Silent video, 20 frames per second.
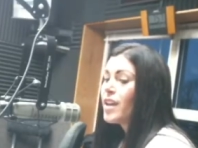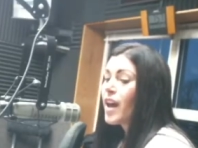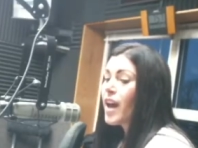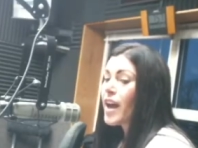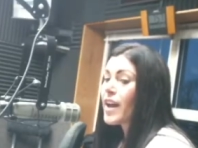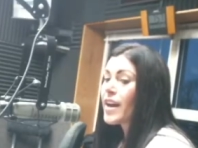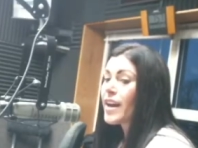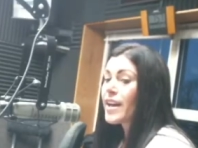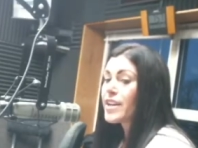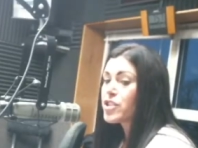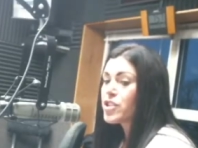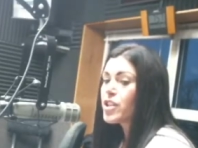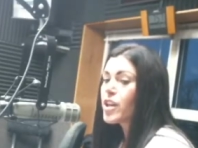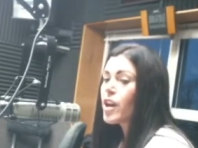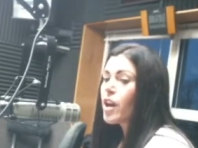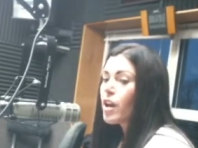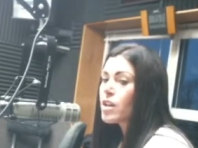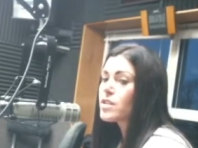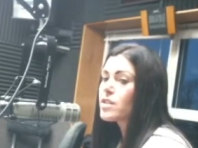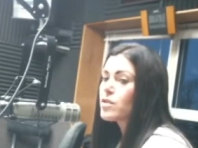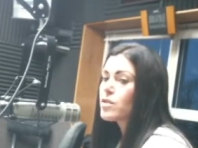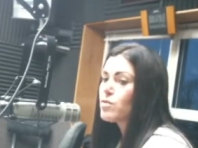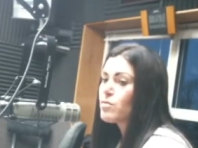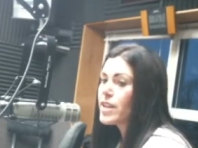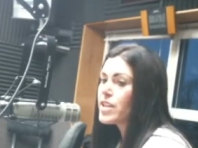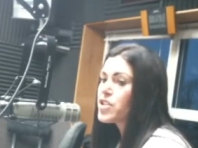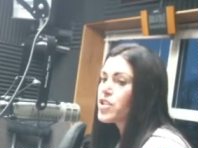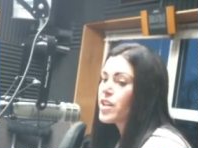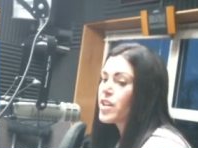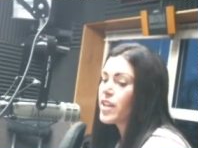And I should also
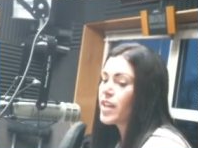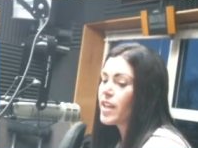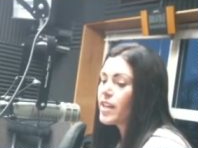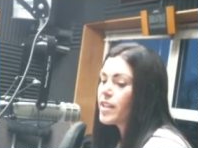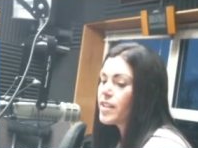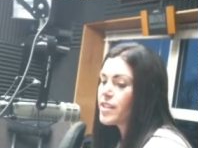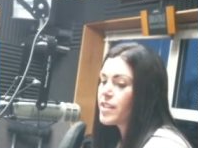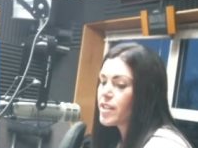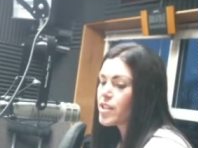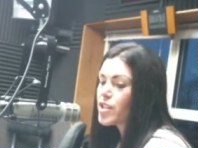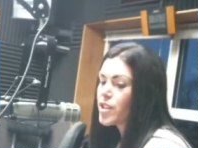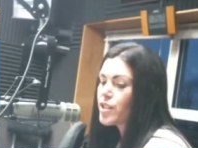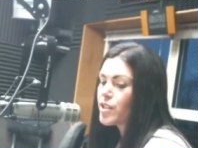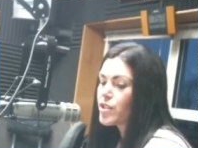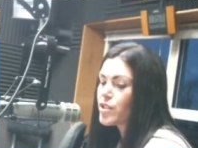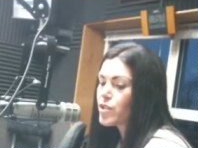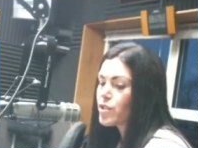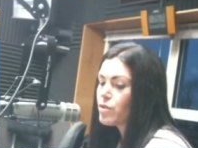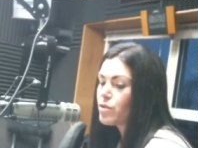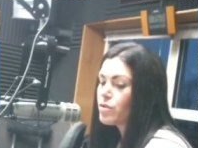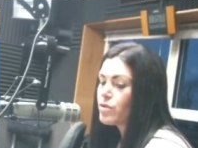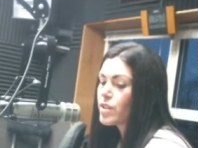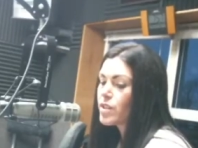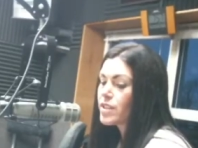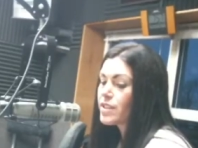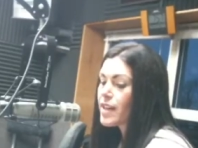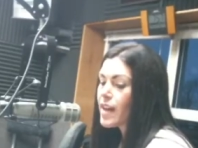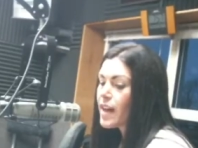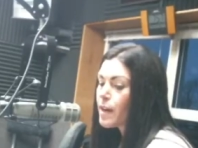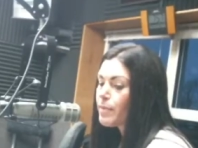mention, in addition to the
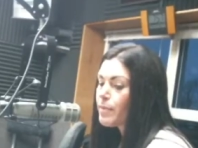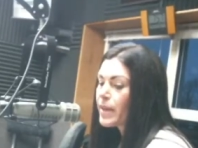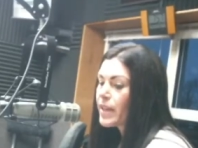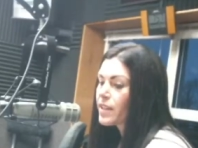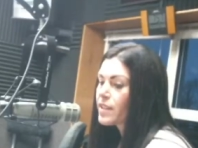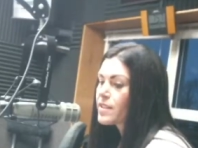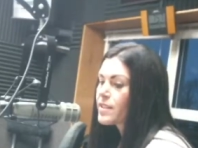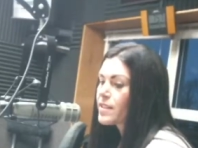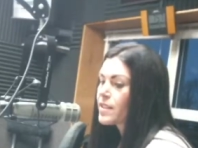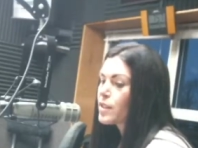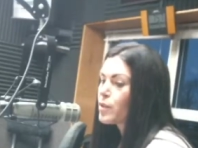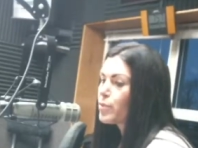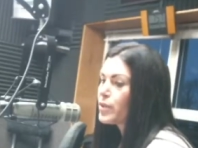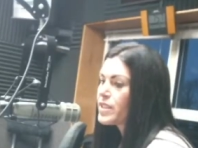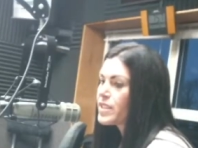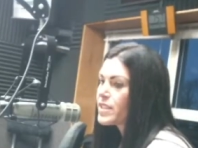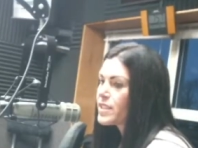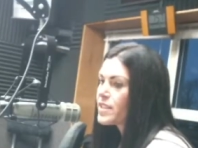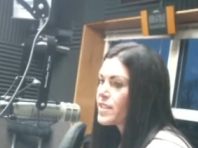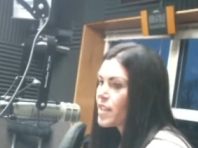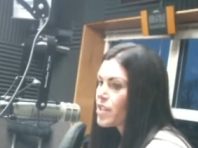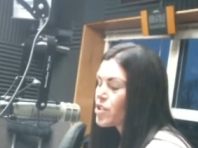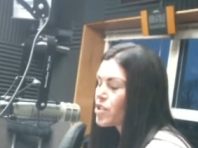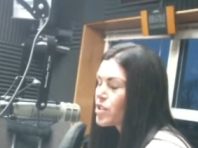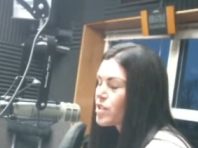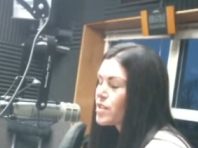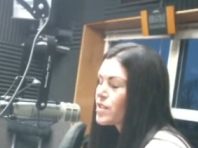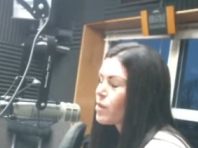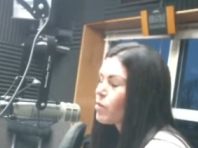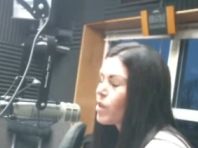topics and the
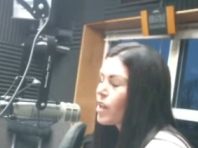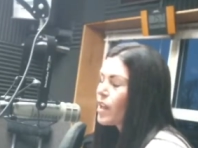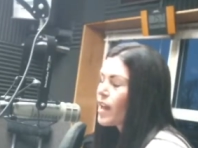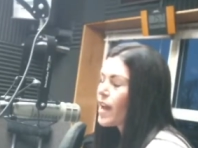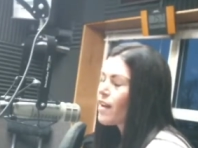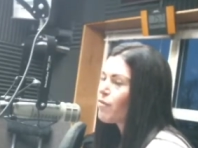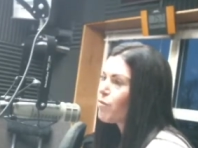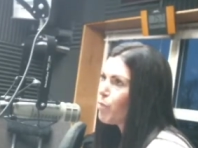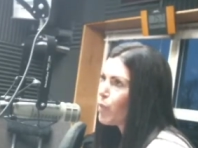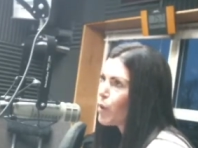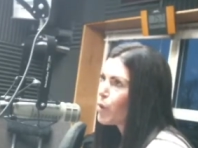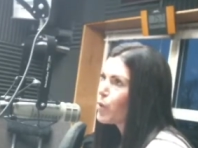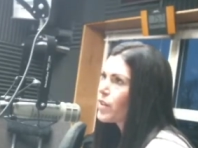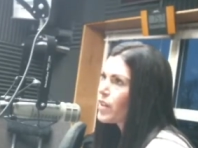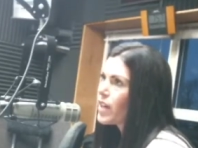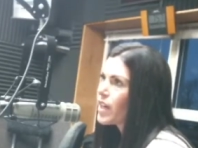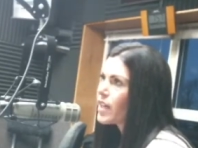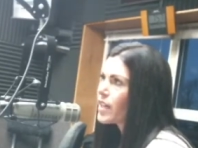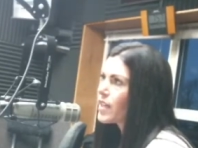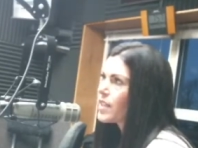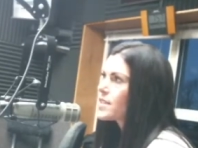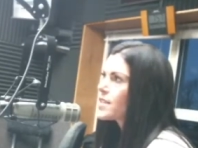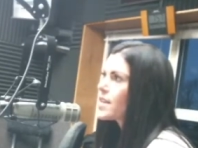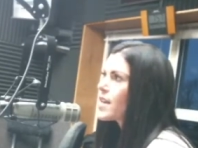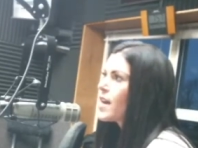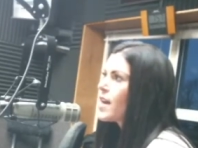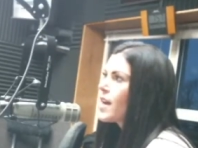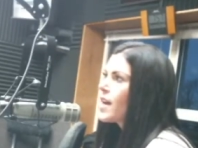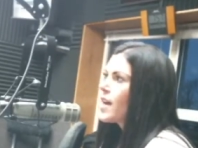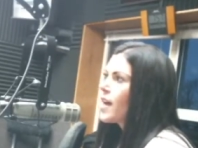presentations that we'll have both nights,
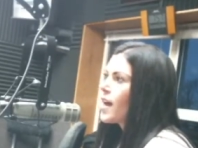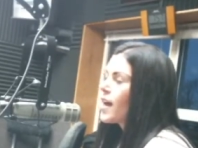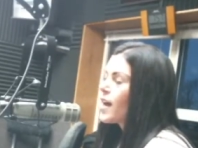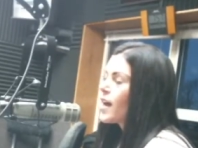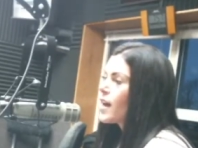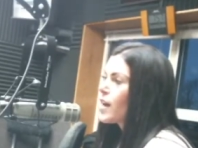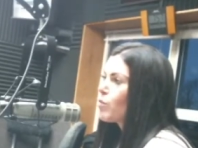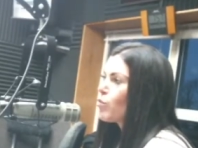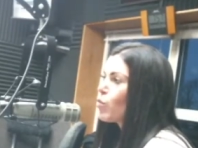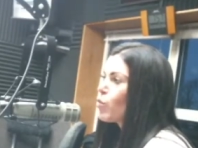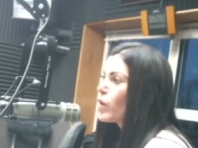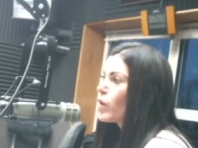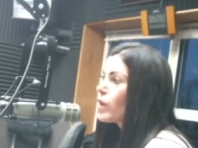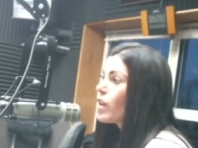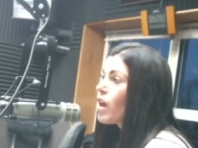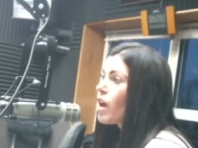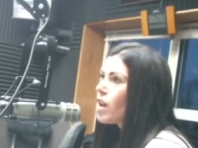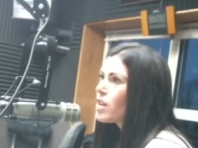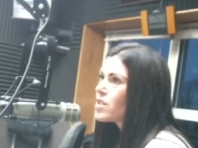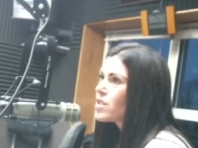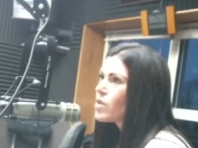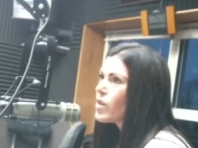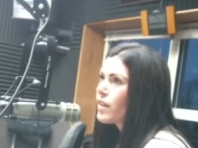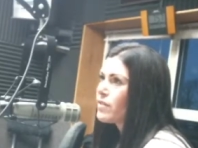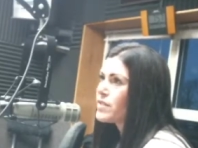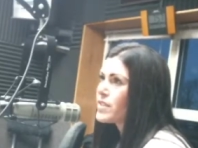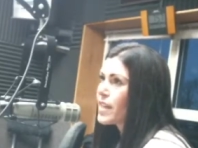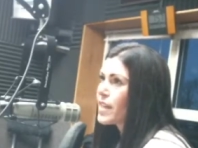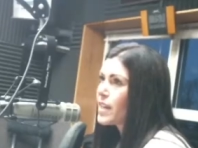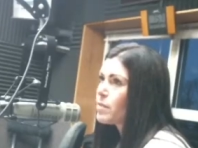um, we'll also
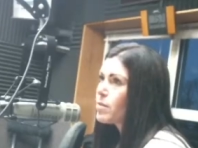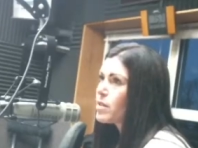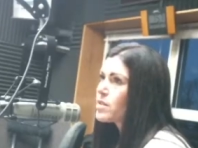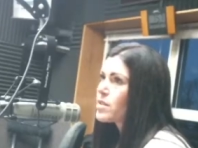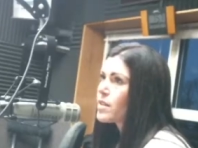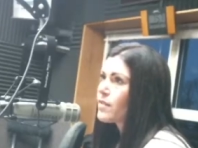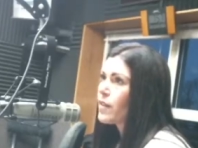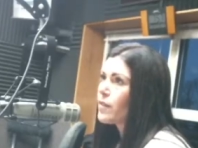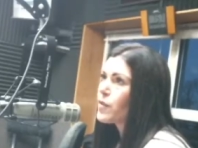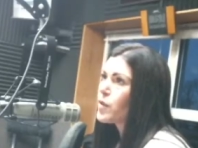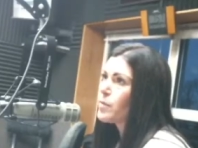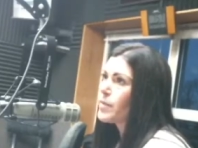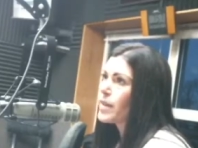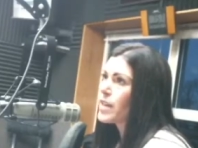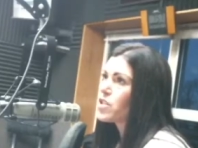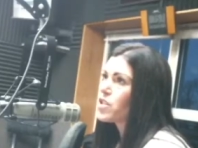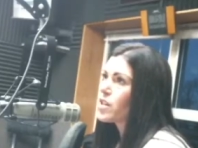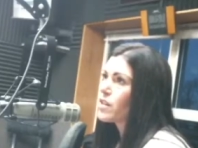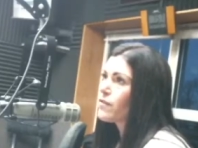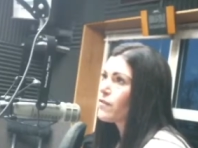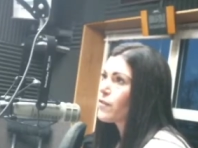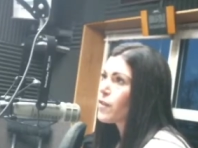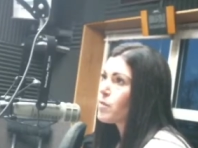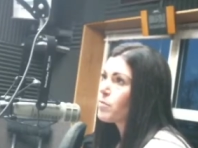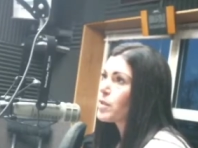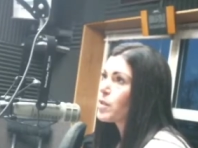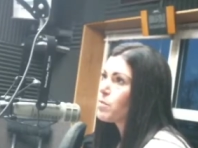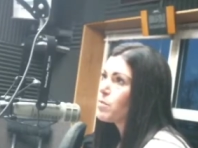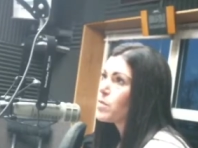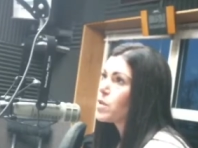have tables of information
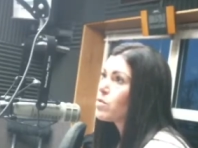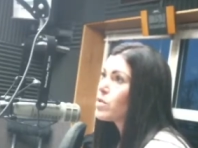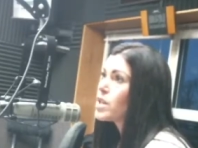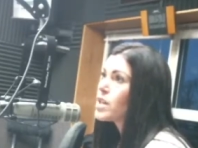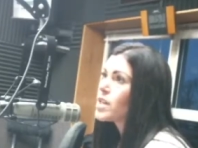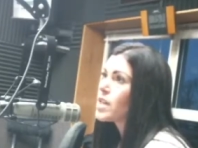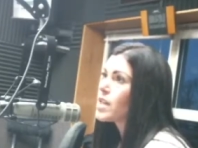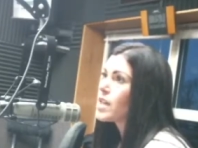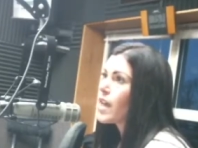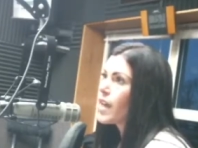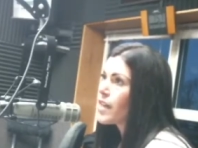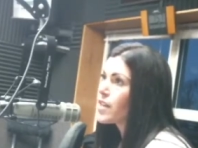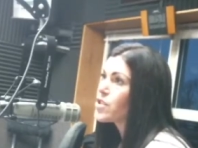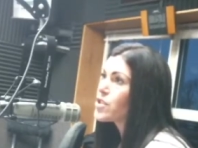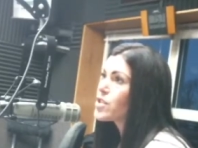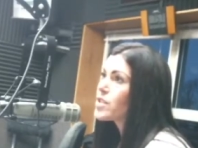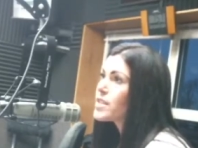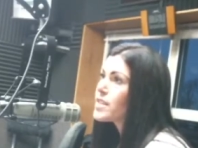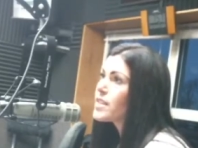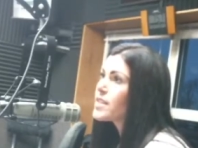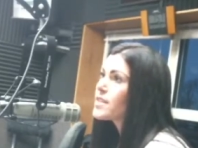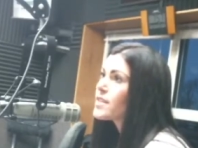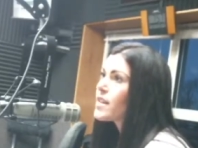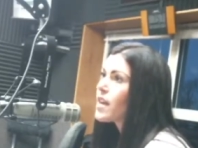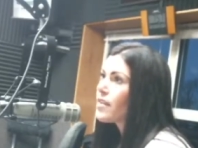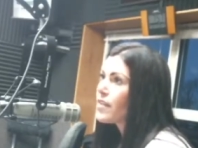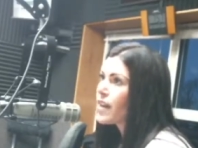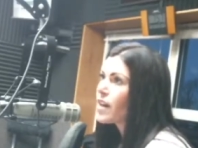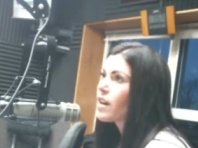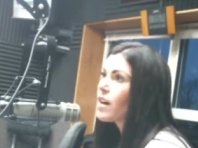from community agencies
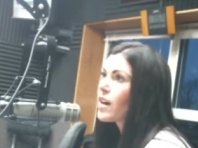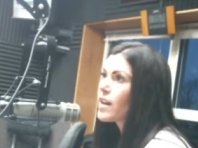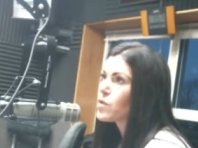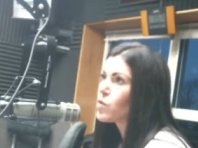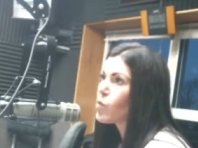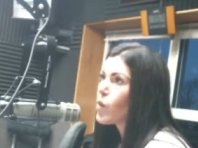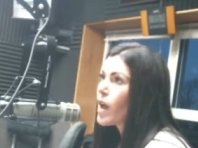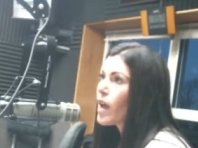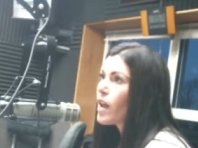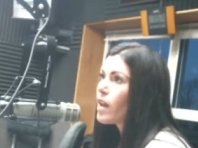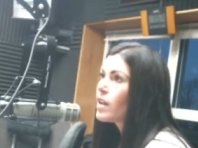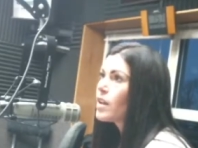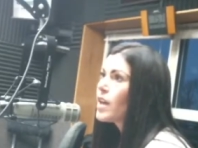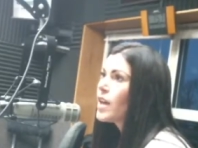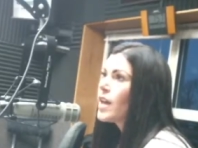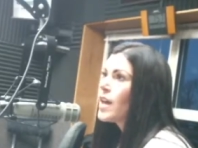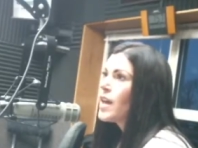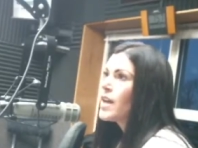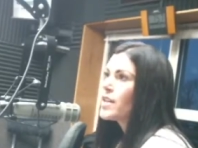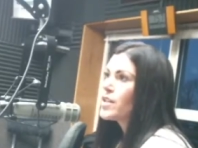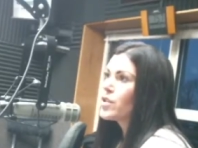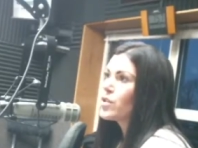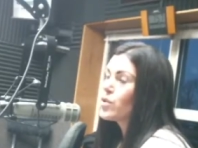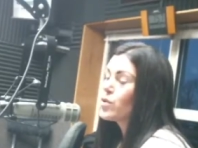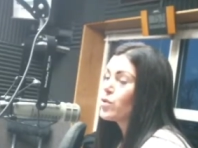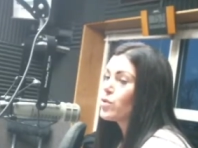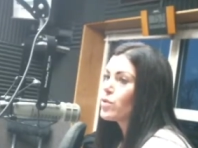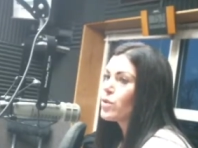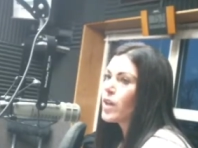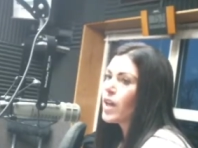there as well
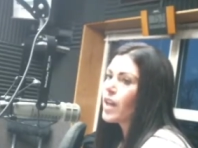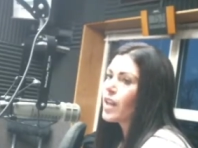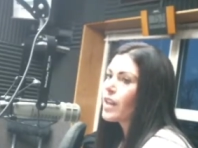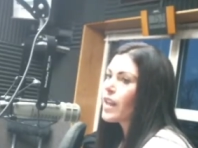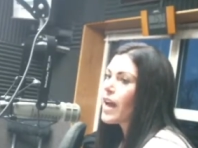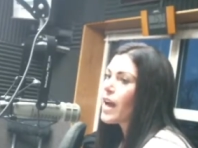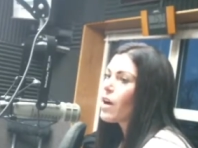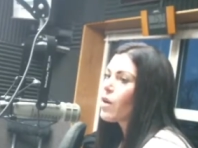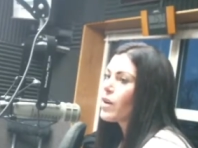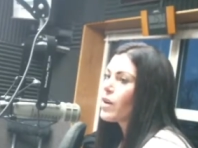to allow